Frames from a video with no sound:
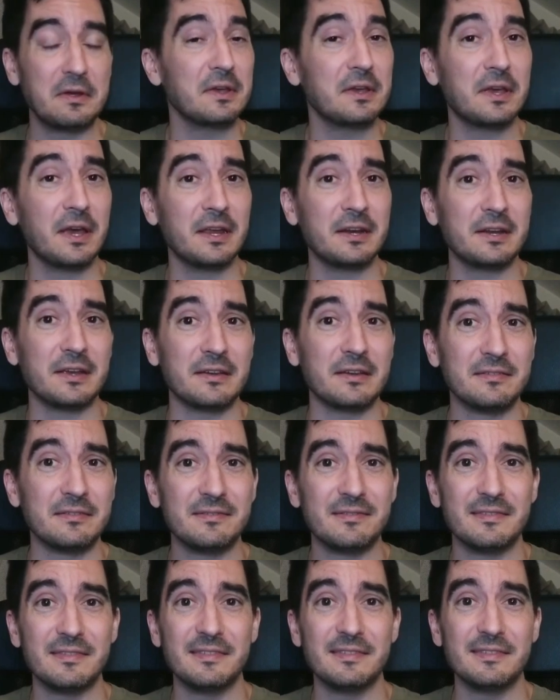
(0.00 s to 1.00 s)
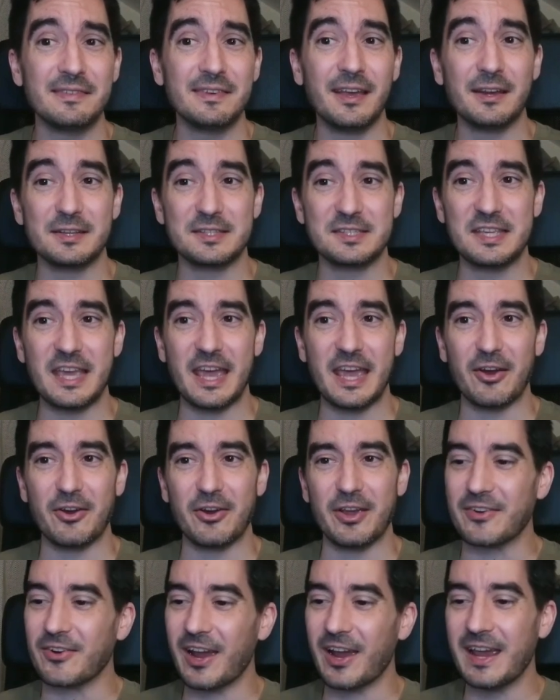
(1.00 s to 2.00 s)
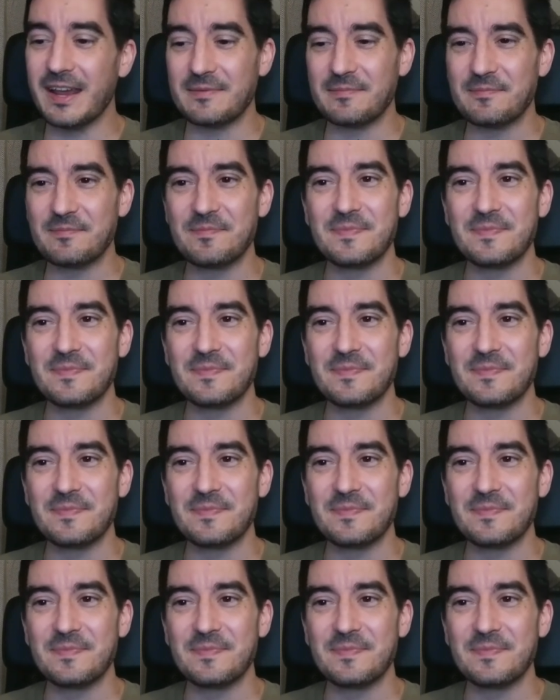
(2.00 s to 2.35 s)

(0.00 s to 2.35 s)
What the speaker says: Kind of scary, right?